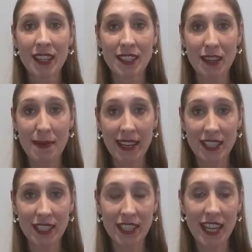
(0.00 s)
So make
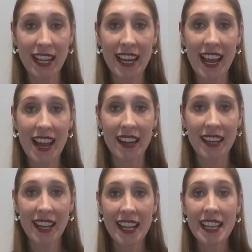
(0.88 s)
sure you check it out.
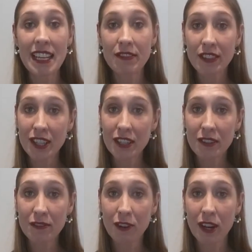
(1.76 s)
If
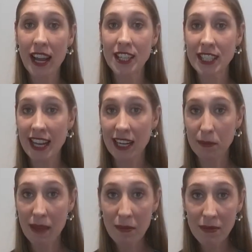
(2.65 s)
you've got a
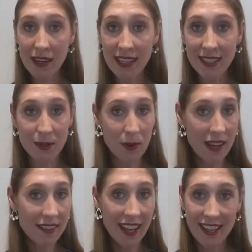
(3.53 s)
genetic memory as
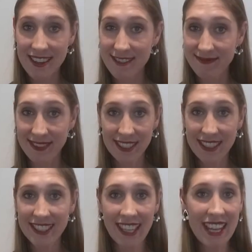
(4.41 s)
well that
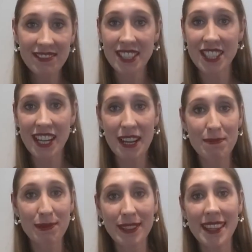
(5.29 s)
you'd love to
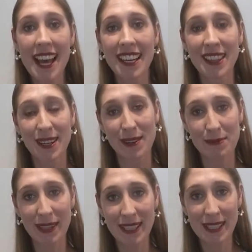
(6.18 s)
share, put that in the
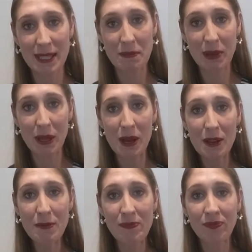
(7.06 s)
comments
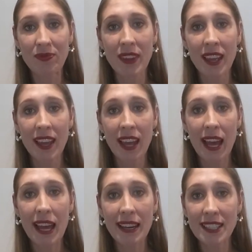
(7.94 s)
below.
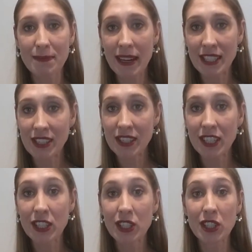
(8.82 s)
And make sure
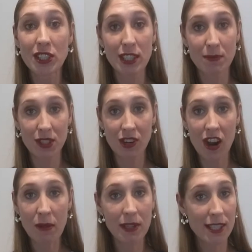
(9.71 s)
you
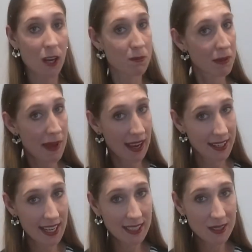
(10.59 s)
subscribe, because I'll be
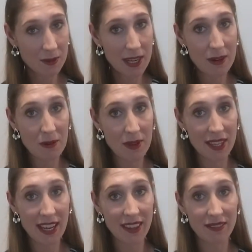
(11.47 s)
back next week with
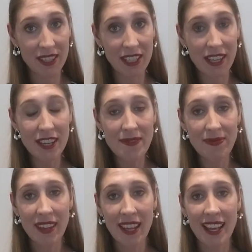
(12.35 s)
another
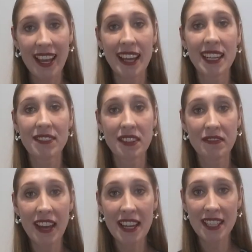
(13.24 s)
video. And if you
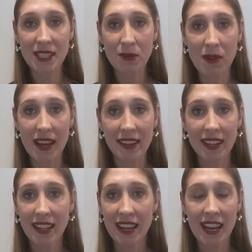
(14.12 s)
found this
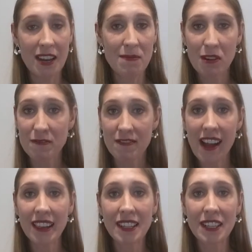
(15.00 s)
one of
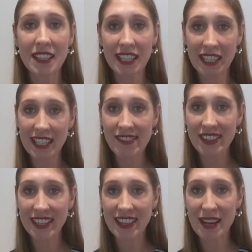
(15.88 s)
value, give
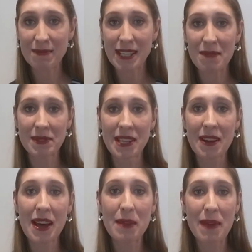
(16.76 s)
it a thumbs up so
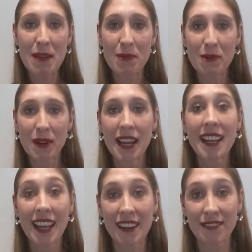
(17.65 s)
other people
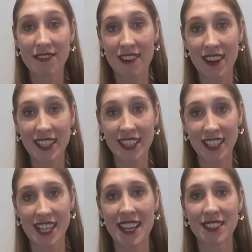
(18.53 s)
can find
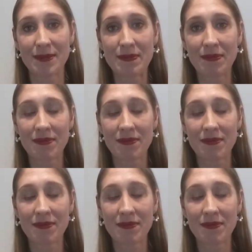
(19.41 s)
the channel.